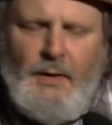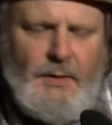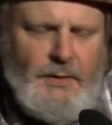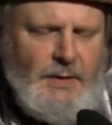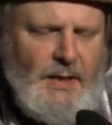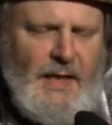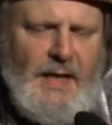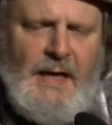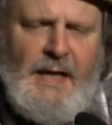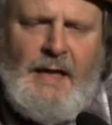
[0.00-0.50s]

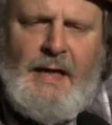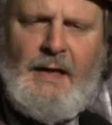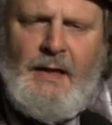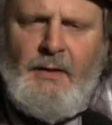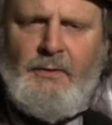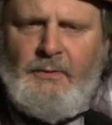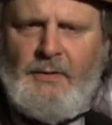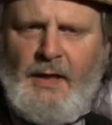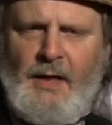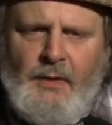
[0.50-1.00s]

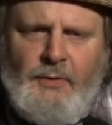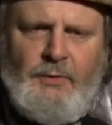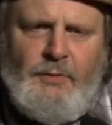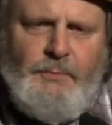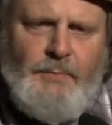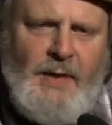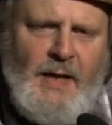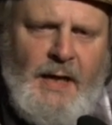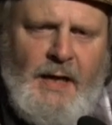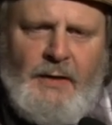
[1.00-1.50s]
Down on the
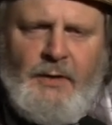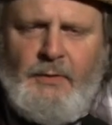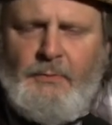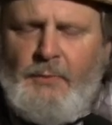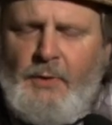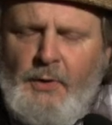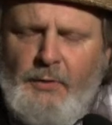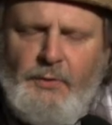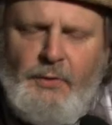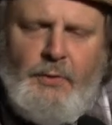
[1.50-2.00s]

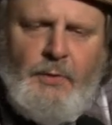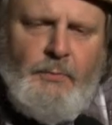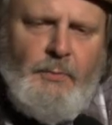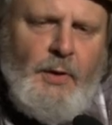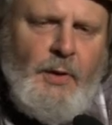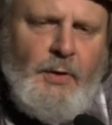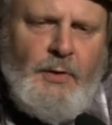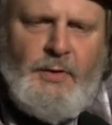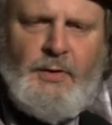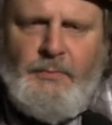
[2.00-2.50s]
bottom, the
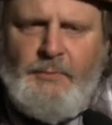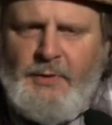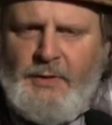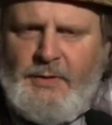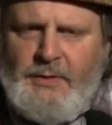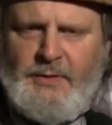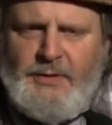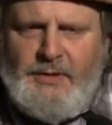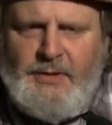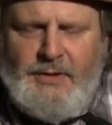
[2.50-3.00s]
muddy
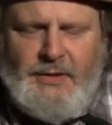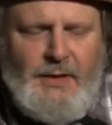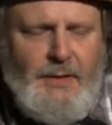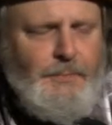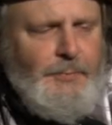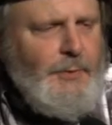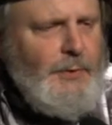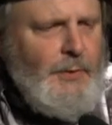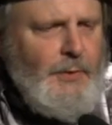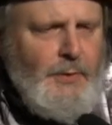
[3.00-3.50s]

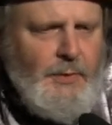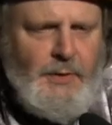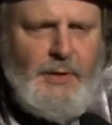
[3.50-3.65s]
Mississippi,